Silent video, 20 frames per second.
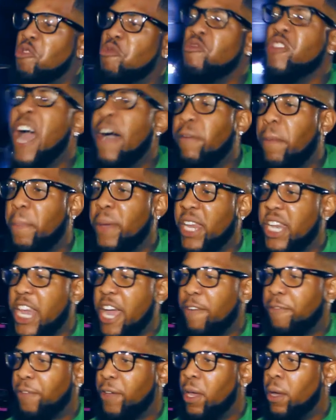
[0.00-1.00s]
You never been
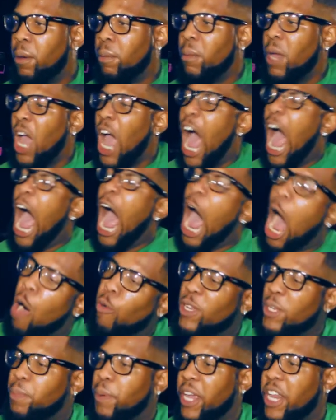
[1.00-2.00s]
there for him. I
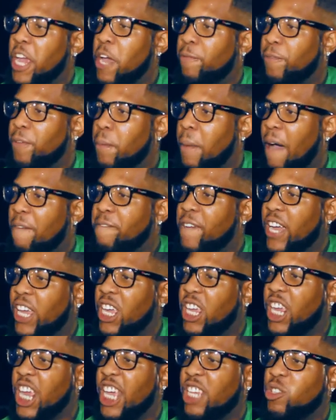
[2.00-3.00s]
always been here for my
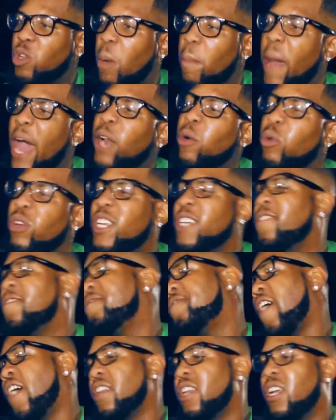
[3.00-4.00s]
fucking kids, no matter what these
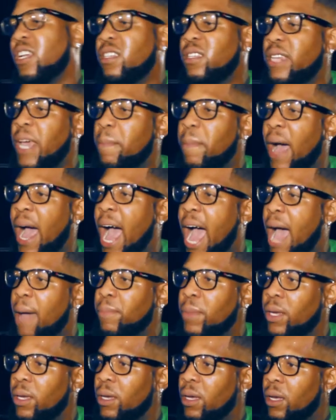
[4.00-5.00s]
fuck niggas say
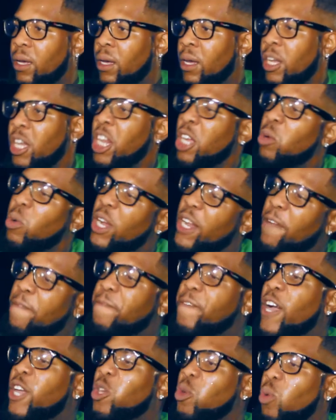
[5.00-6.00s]
behind me. nigga, what the
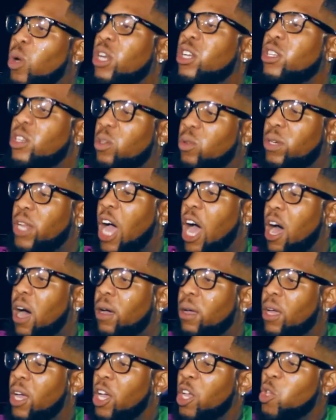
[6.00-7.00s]
fuck you wanna do,
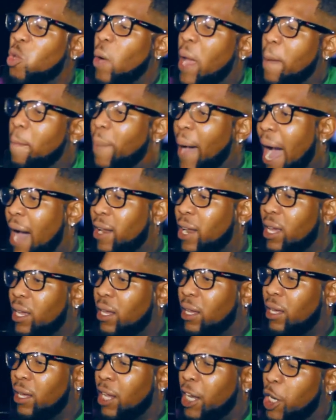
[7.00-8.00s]
dog? you ain't about it.
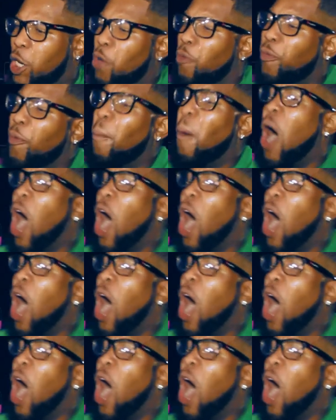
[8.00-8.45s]
You from